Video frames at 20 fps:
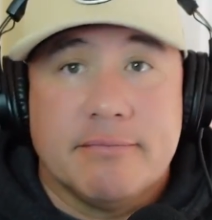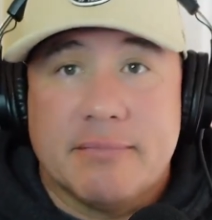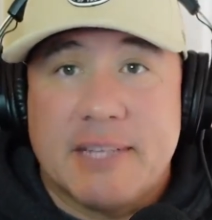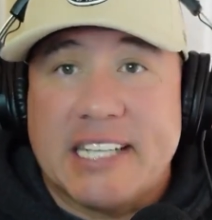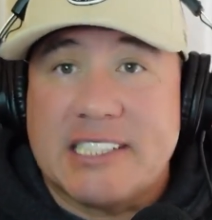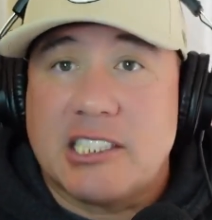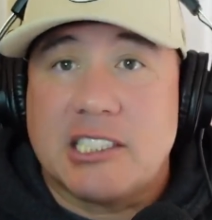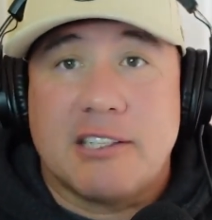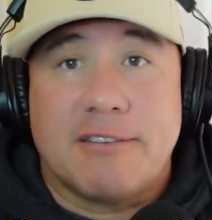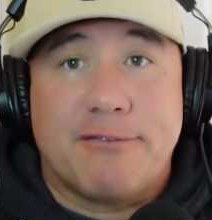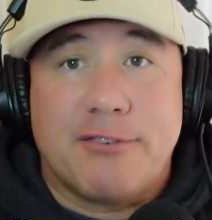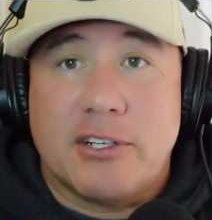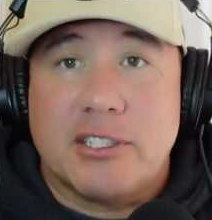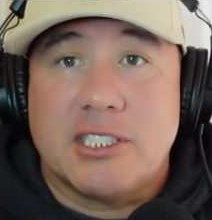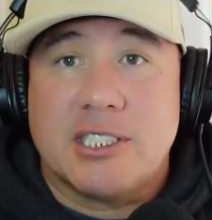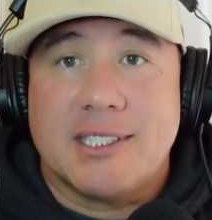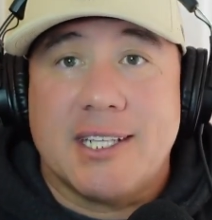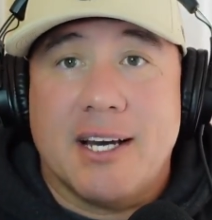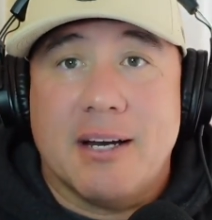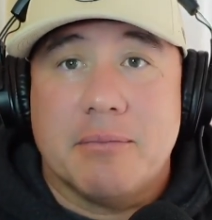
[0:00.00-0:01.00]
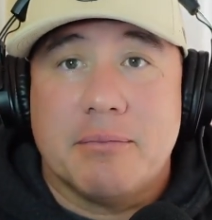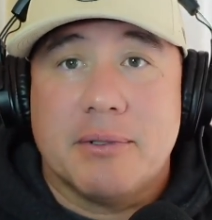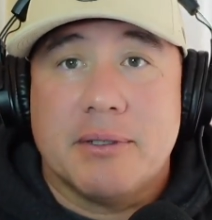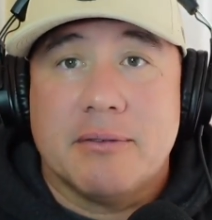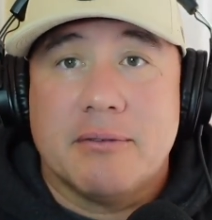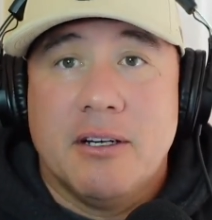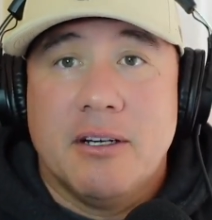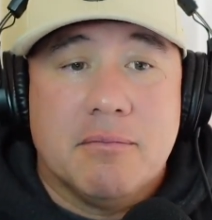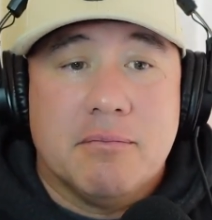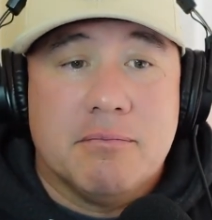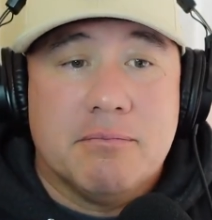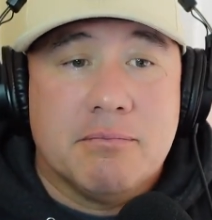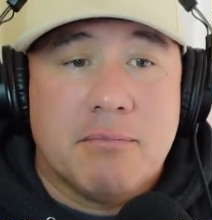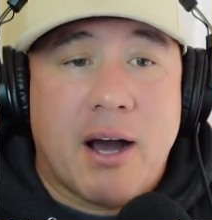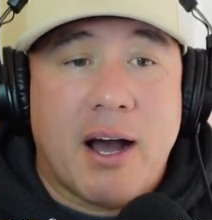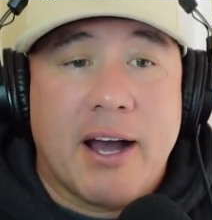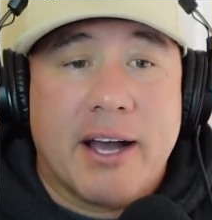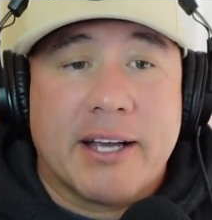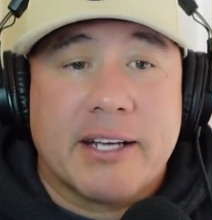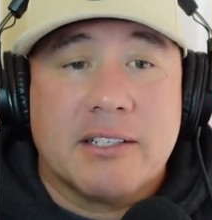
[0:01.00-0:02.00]
That's the first step.
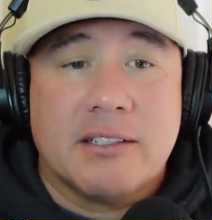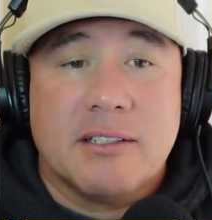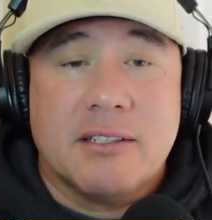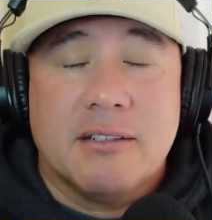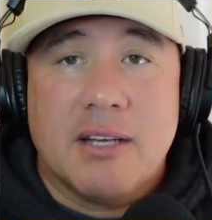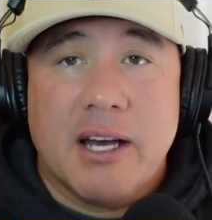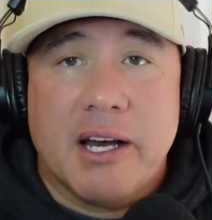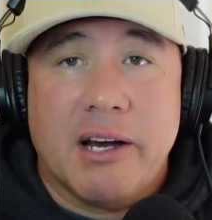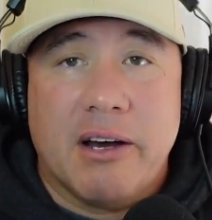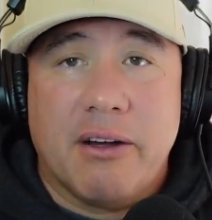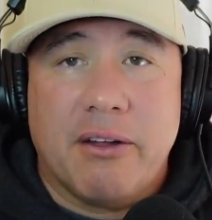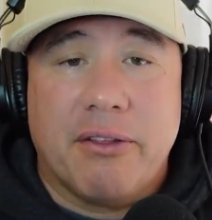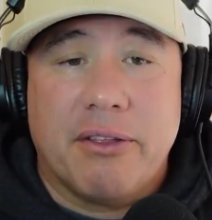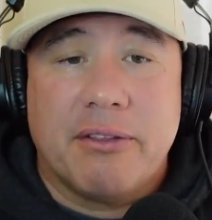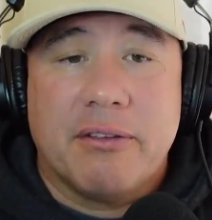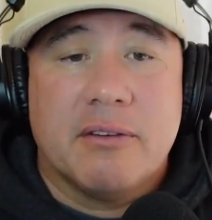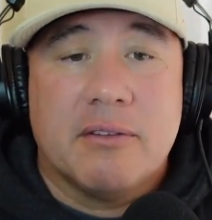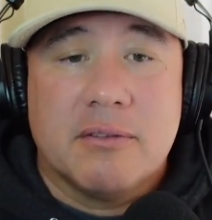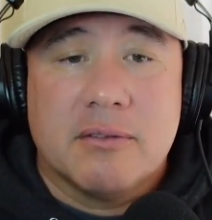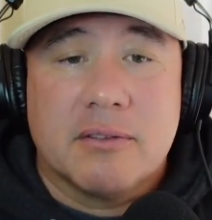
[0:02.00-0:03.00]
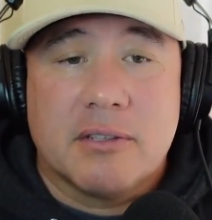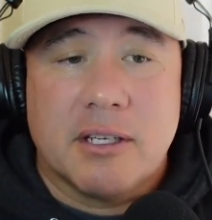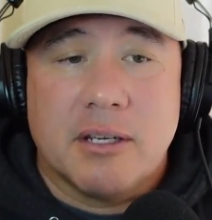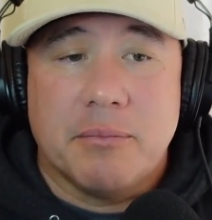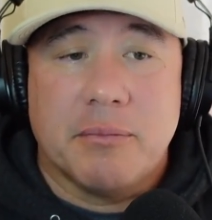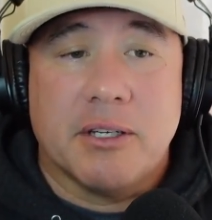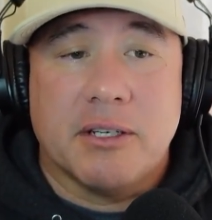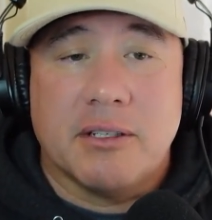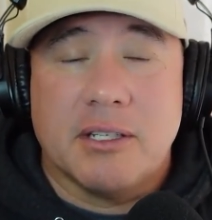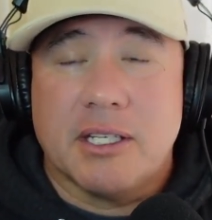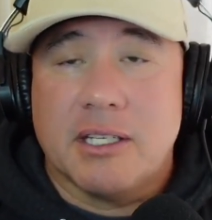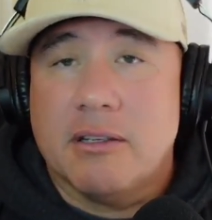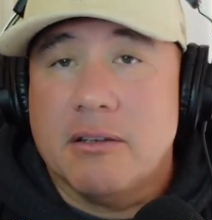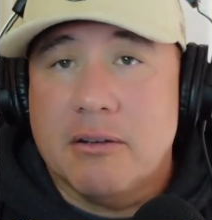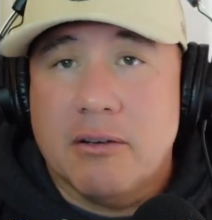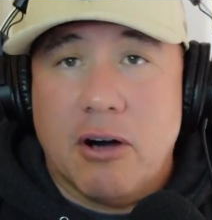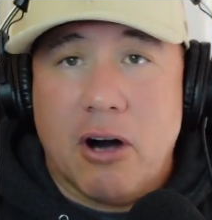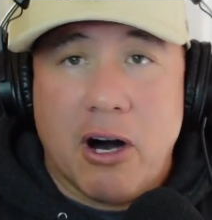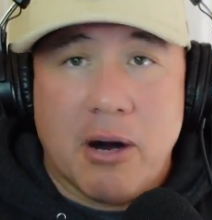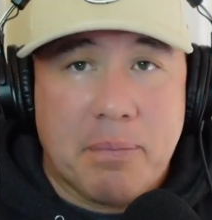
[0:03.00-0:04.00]
Mind, health, community,
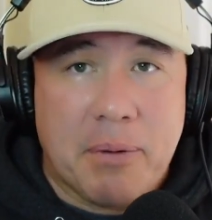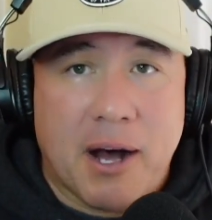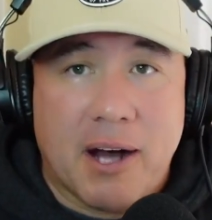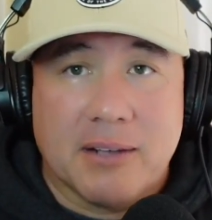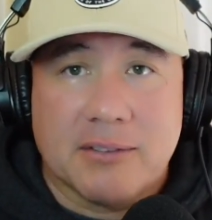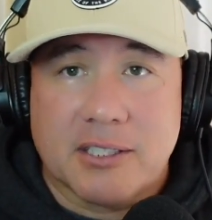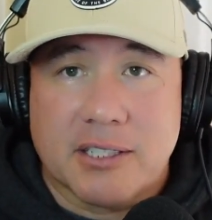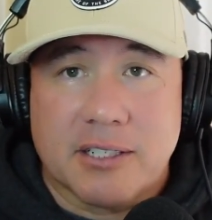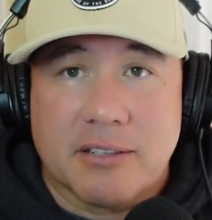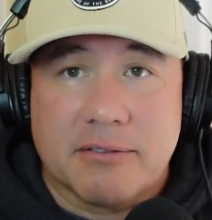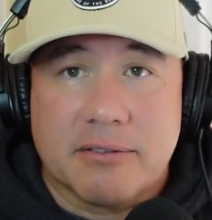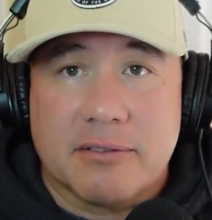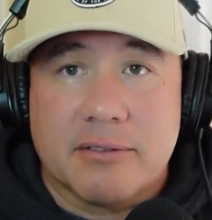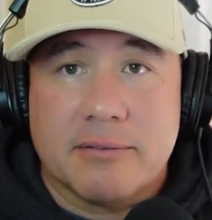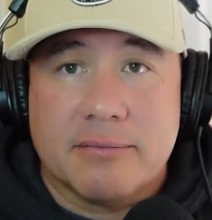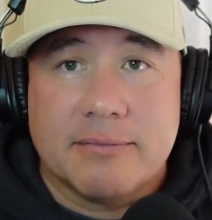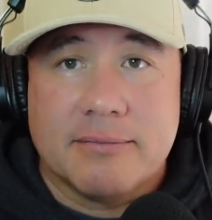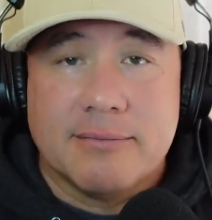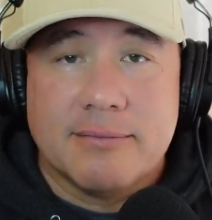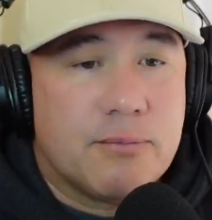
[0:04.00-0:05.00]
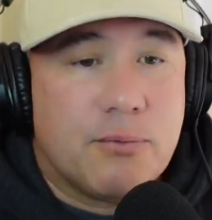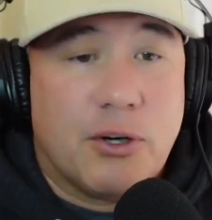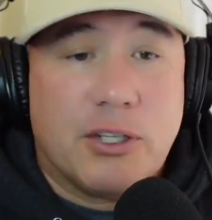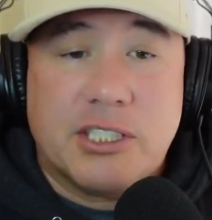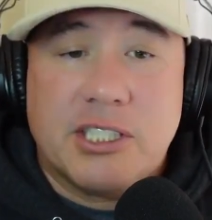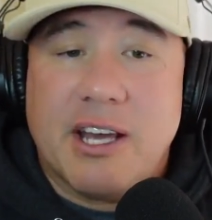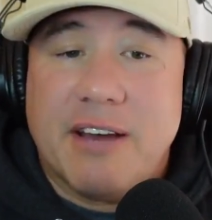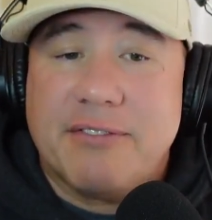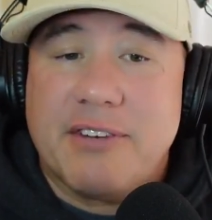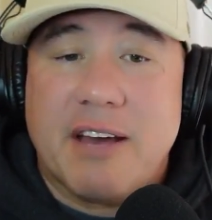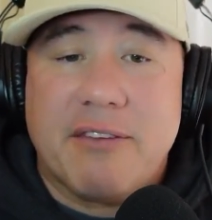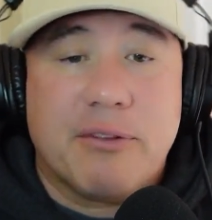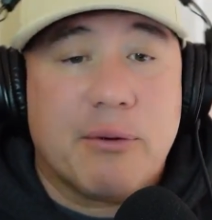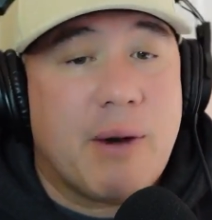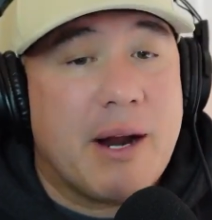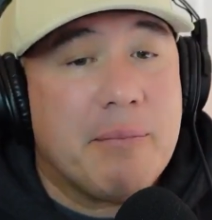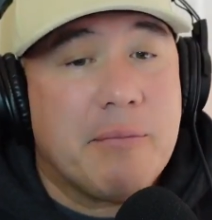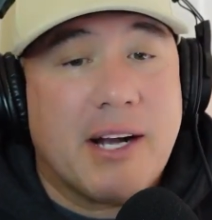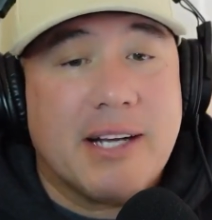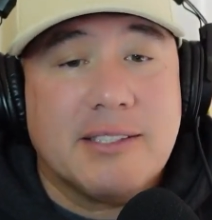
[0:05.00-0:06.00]
all positive. First, you have to have the
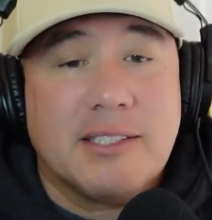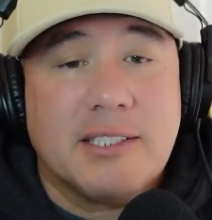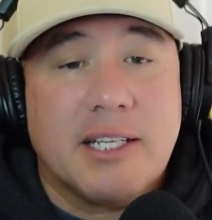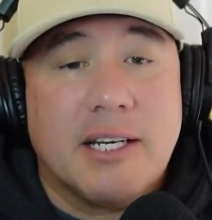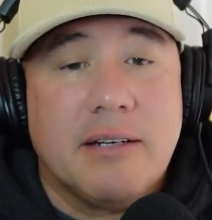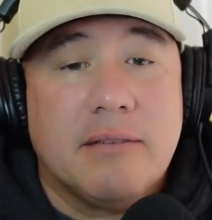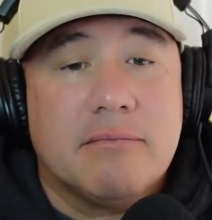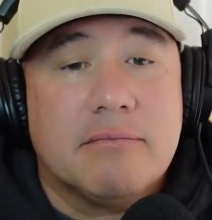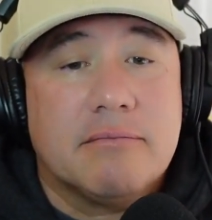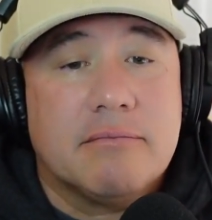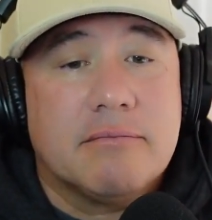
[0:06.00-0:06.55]
right mindset,